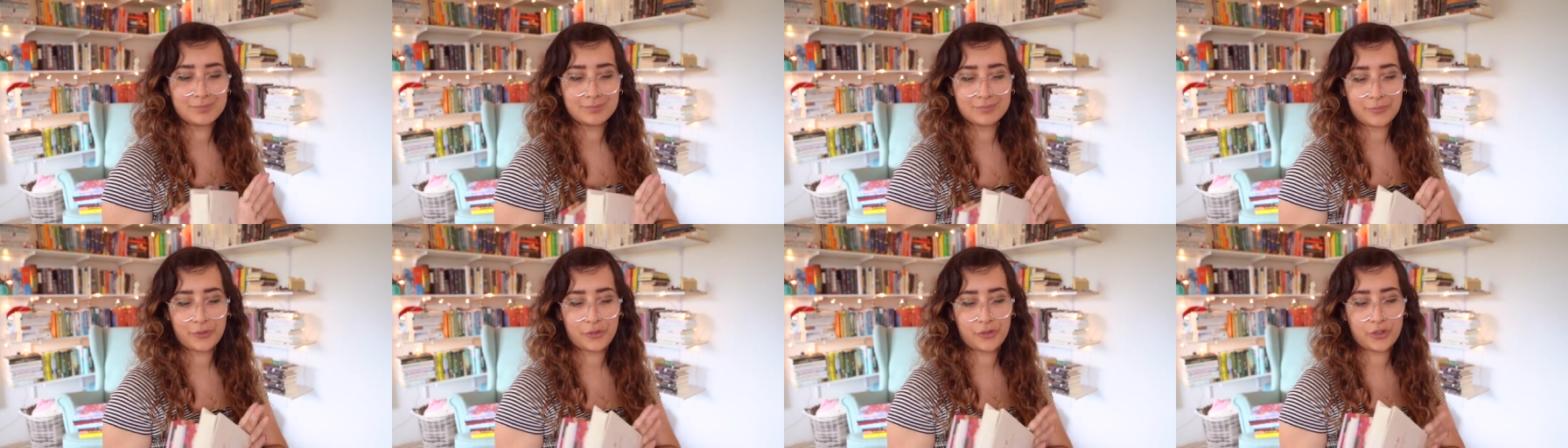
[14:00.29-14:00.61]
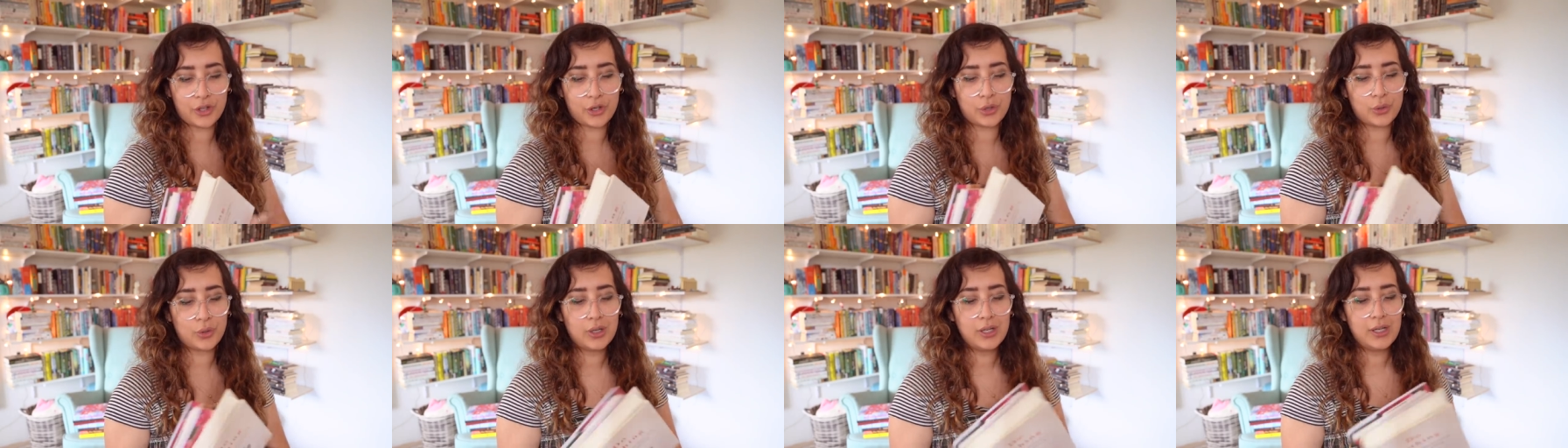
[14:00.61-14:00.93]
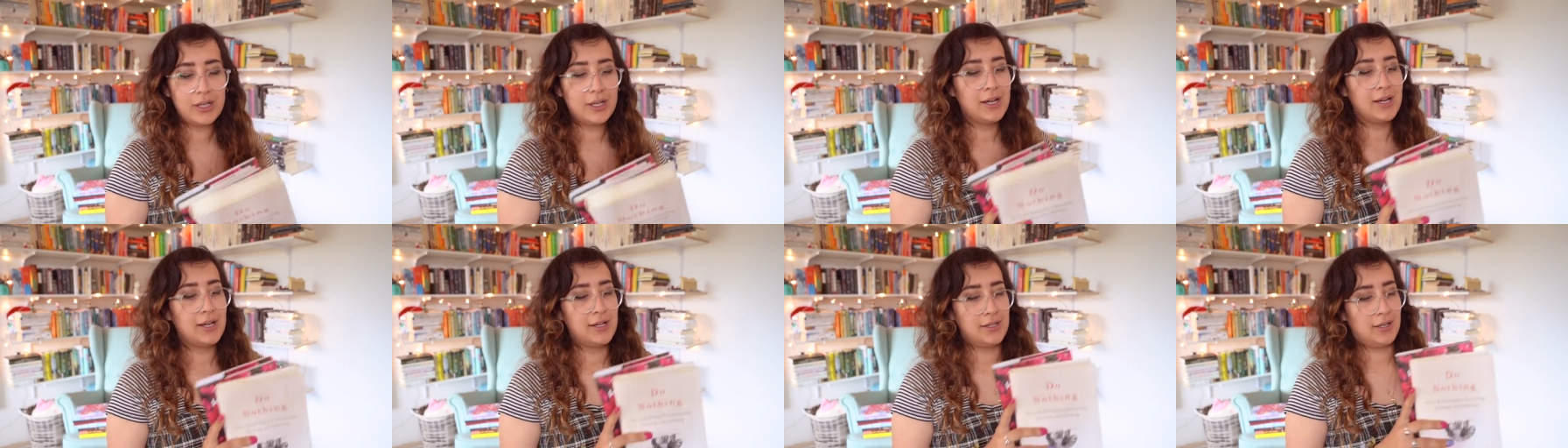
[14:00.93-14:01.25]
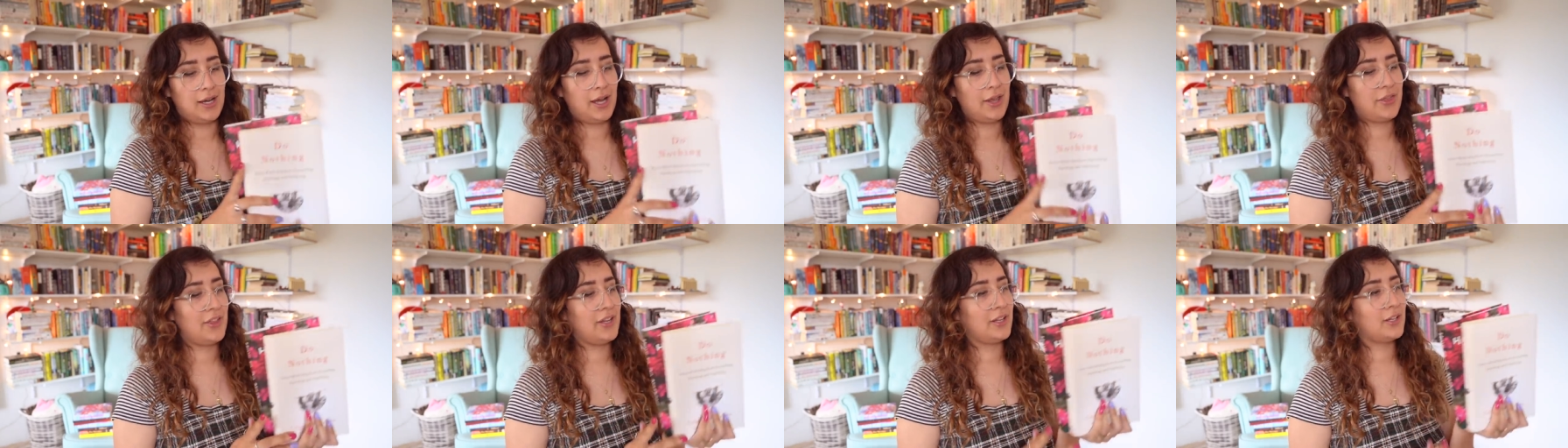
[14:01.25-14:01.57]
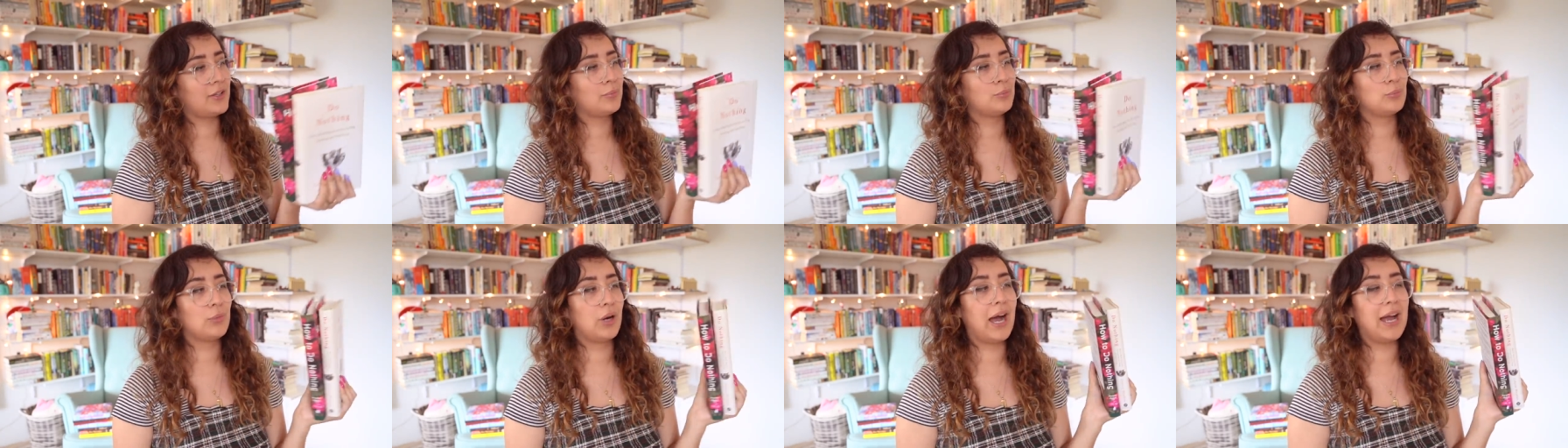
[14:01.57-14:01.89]
So I
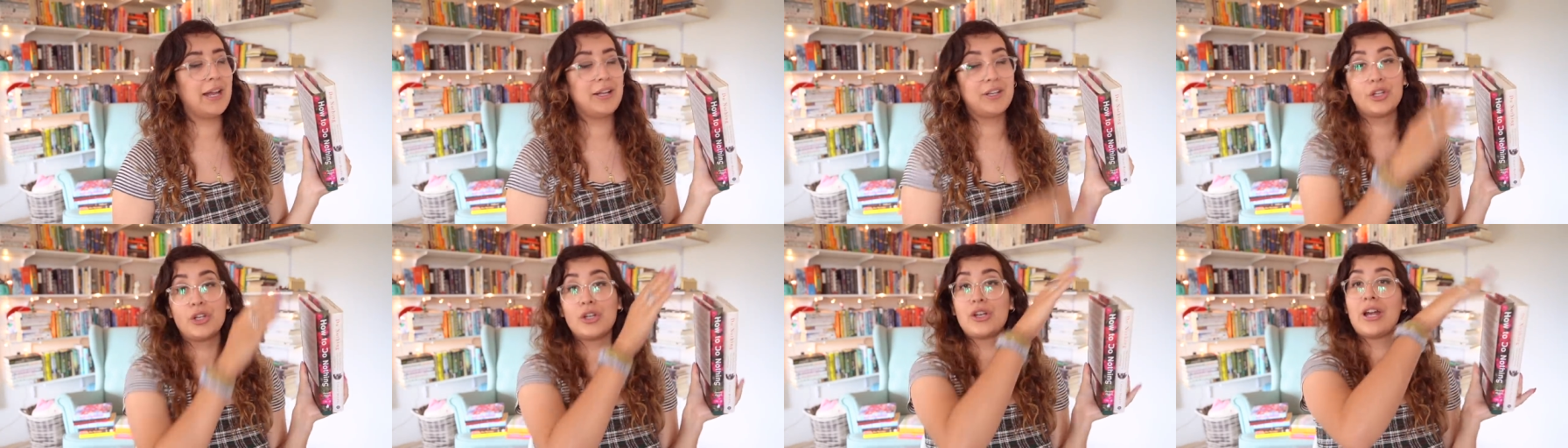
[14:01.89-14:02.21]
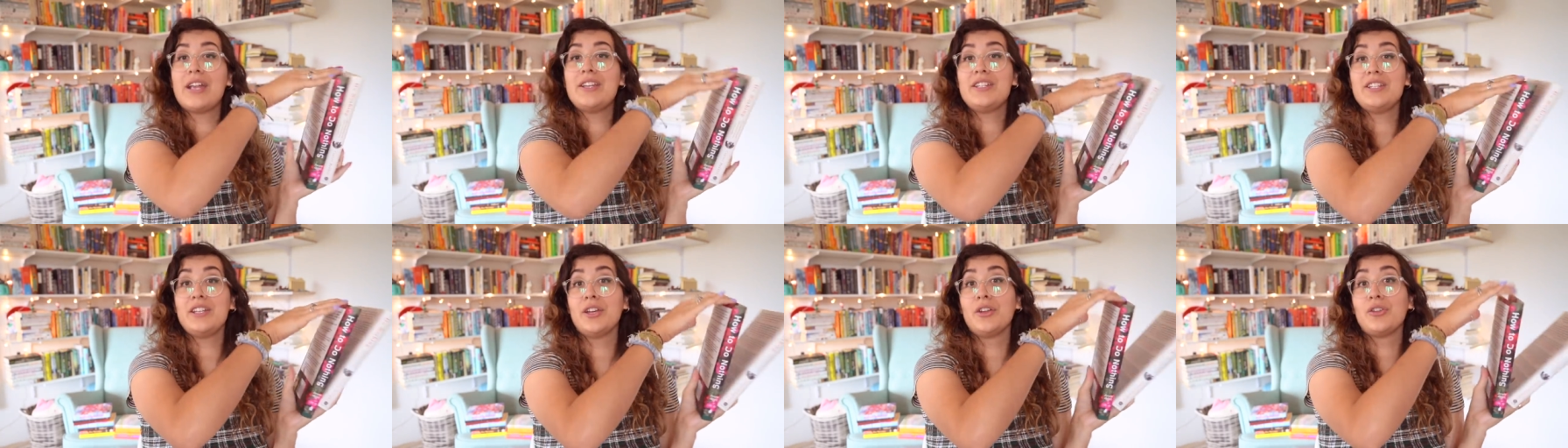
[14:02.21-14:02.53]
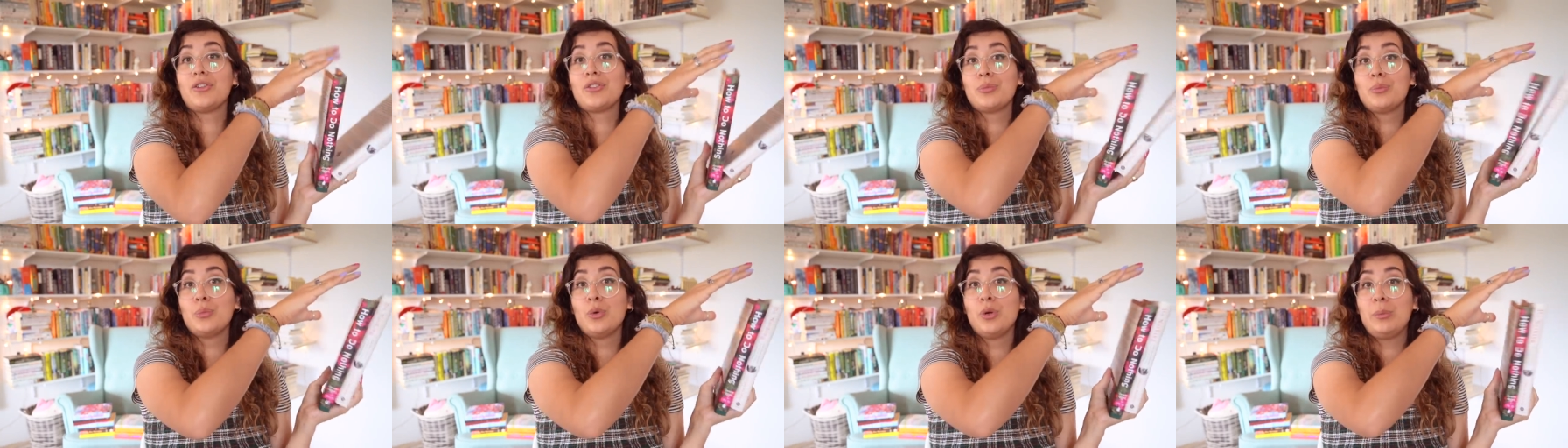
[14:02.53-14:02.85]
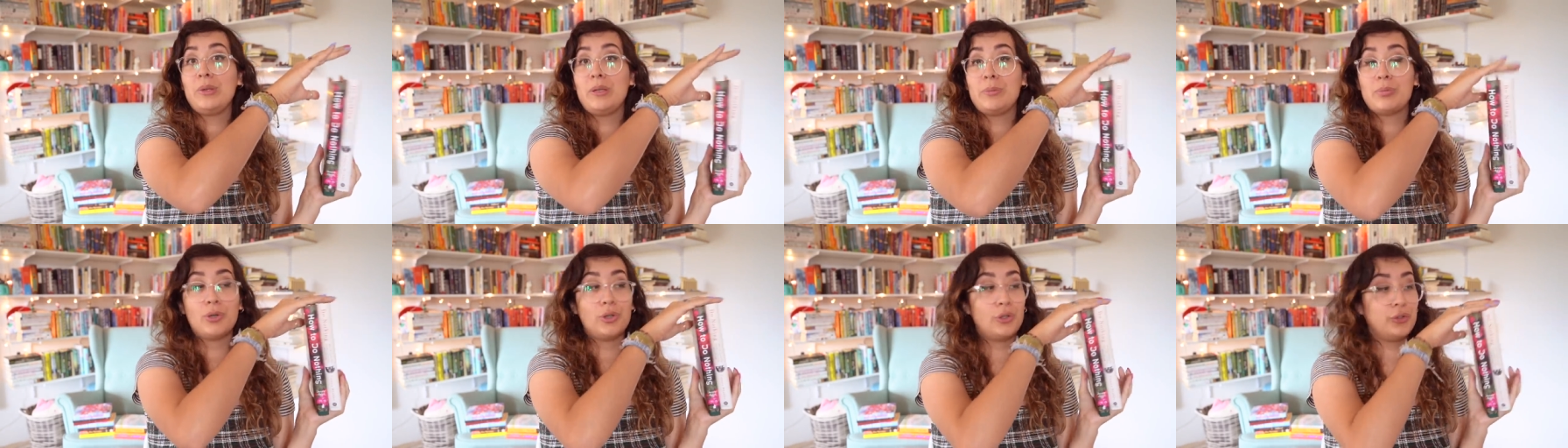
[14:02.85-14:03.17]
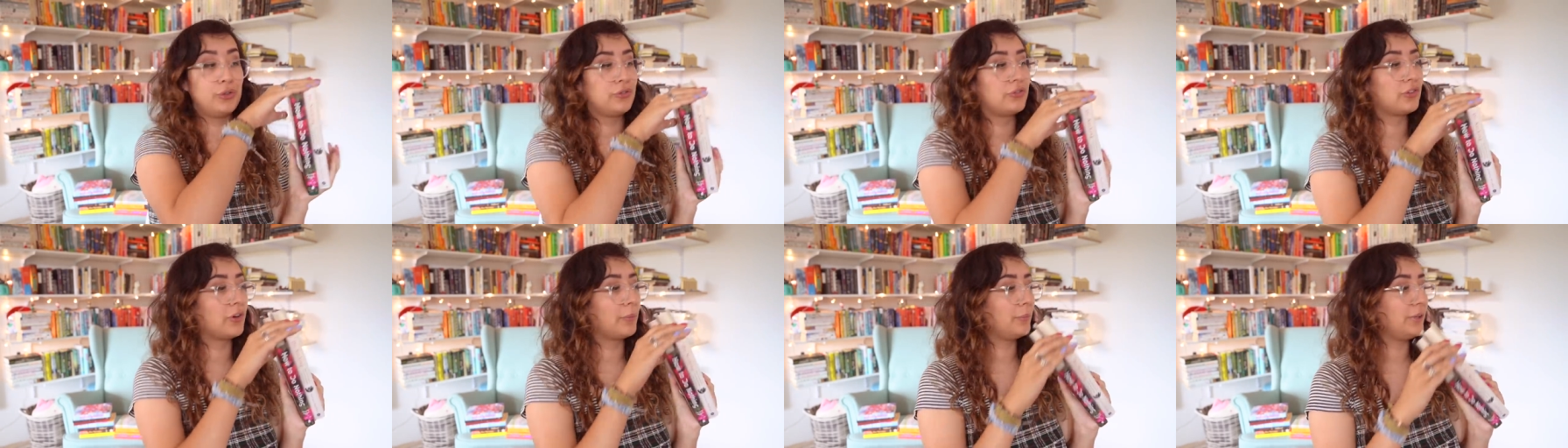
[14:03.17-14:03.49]
think I, good ideas will be pulled
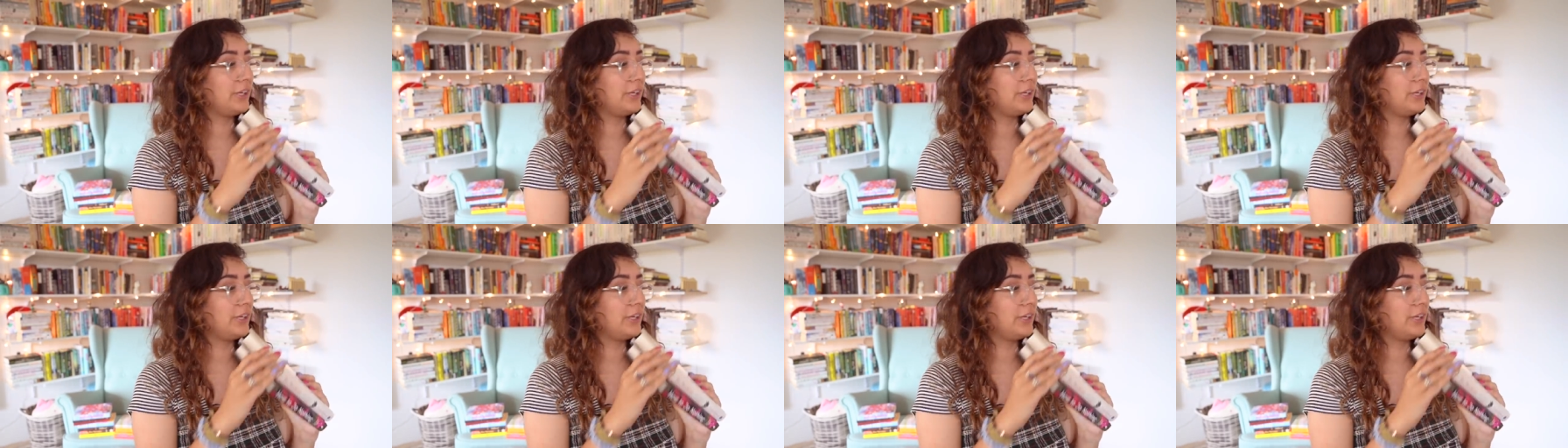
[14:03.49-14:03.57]
from